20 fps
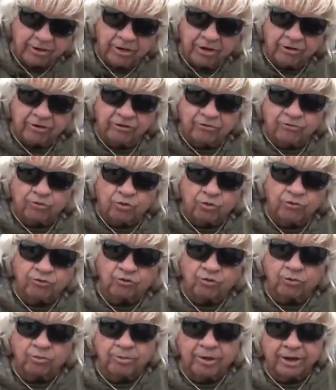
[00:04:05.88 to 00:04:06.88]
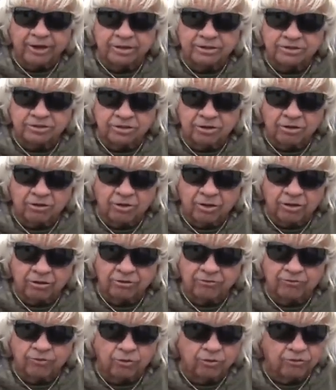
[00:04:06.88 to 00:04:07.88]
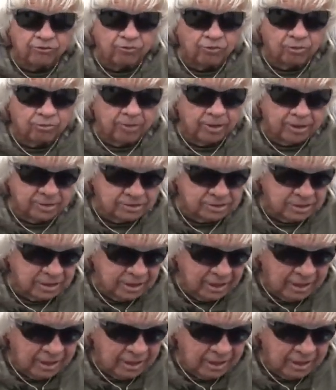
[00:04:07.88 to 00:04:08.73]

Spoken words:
144 baits, 144 baits.